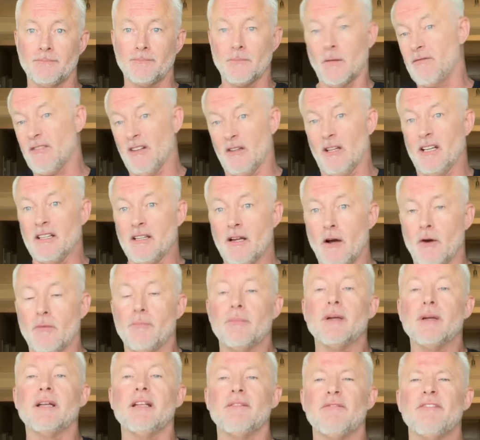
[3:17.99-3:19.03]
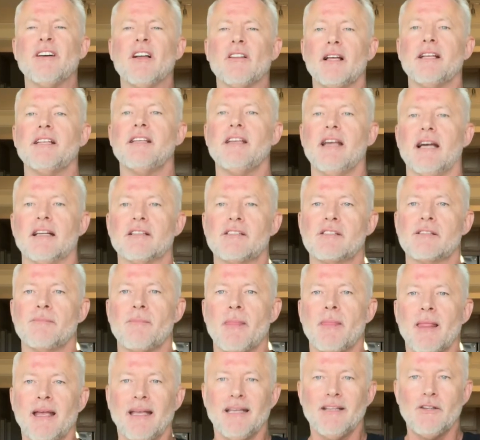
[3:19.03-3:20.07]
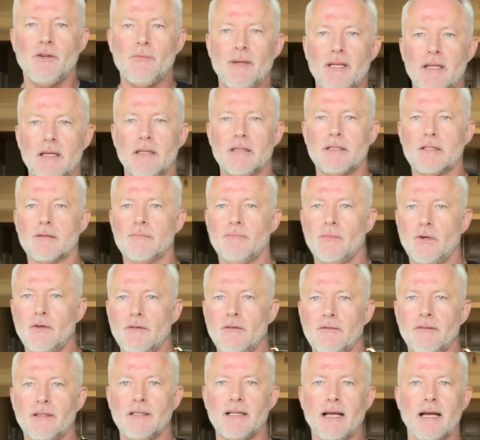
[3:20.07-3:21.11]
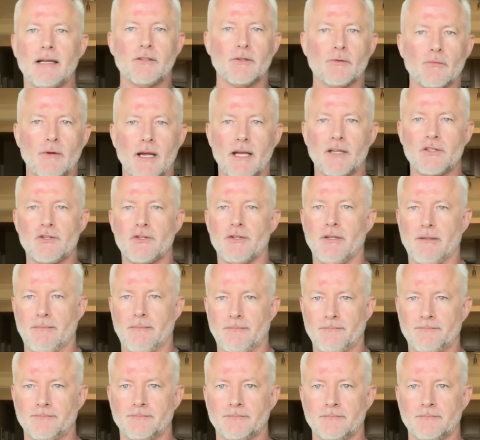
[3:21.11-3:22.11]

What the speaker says: It felt like no, but it felt like yes. You begin to move in that direction.